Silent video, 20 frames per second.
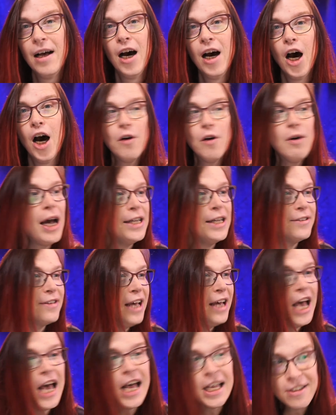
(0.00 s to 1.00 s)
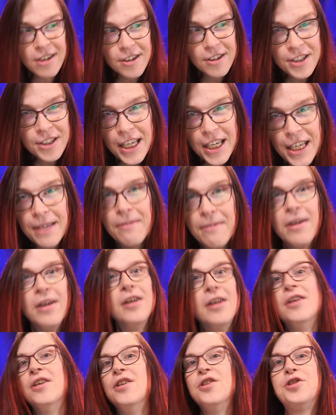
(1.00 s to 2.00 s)
All right, SRT.
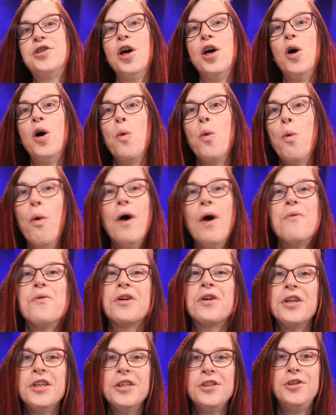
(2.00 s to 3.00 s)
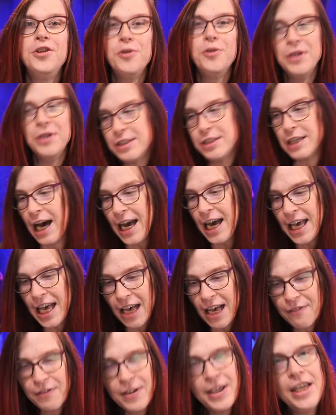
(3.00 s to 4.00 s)
So what we're going to do is I
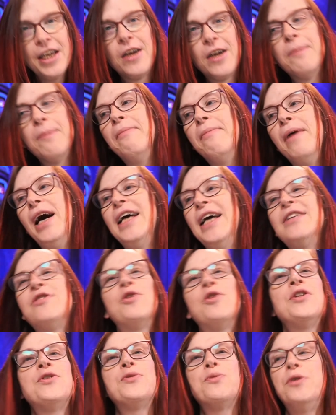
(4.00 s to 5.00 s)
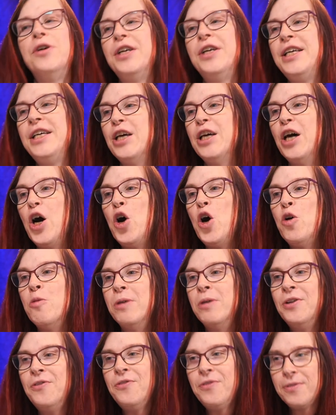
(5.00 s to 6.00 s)
have here my trustworthy
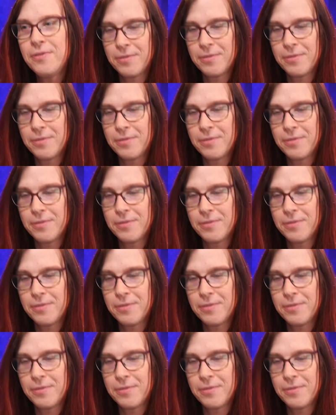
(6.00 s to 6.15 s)
Omen.